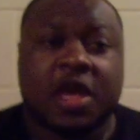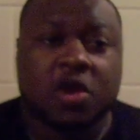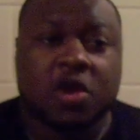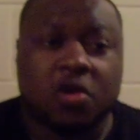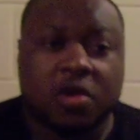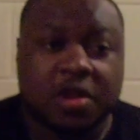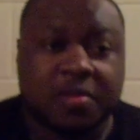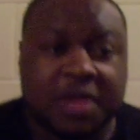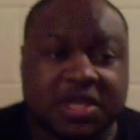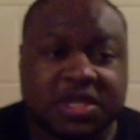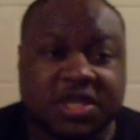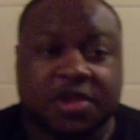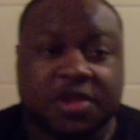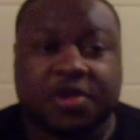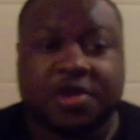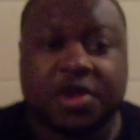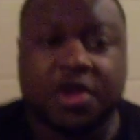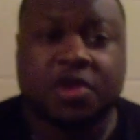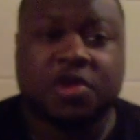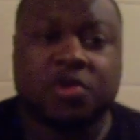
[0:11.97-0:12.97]
Yeah, going into my
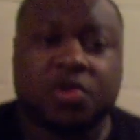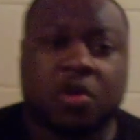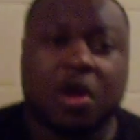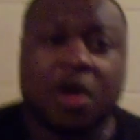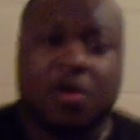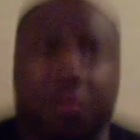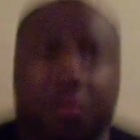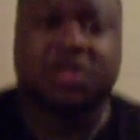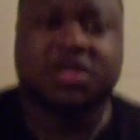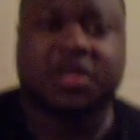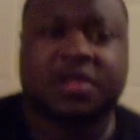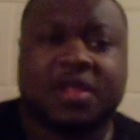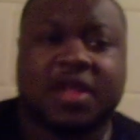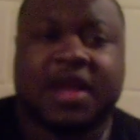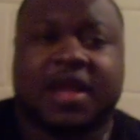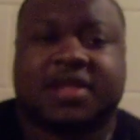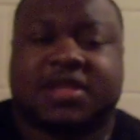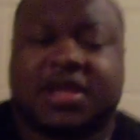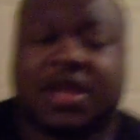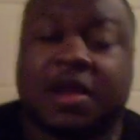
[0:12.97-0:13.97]
senior year, you know, I wasn't,
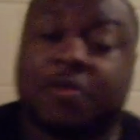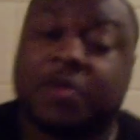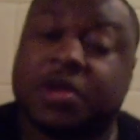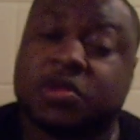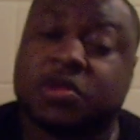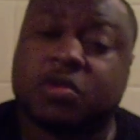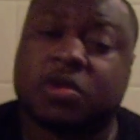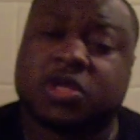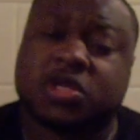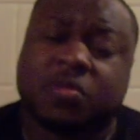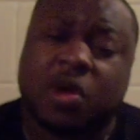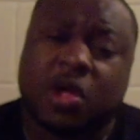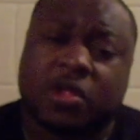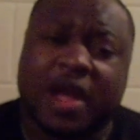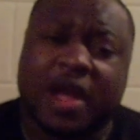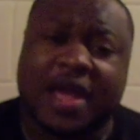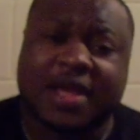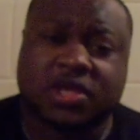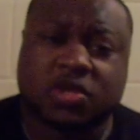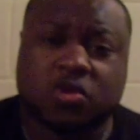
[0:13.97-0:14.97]
like I said, I went to a
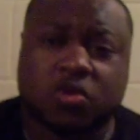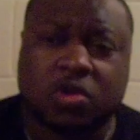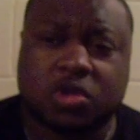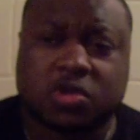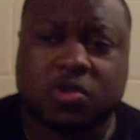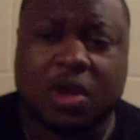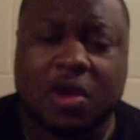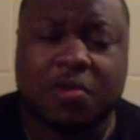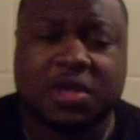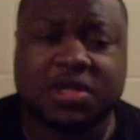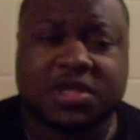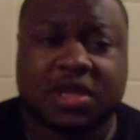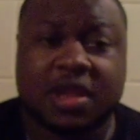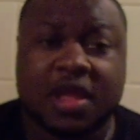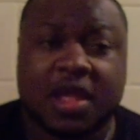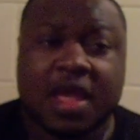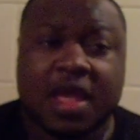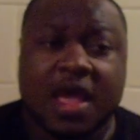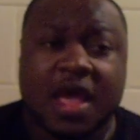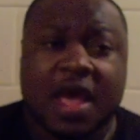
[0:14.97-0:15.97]
smaller high school, so I wasn't,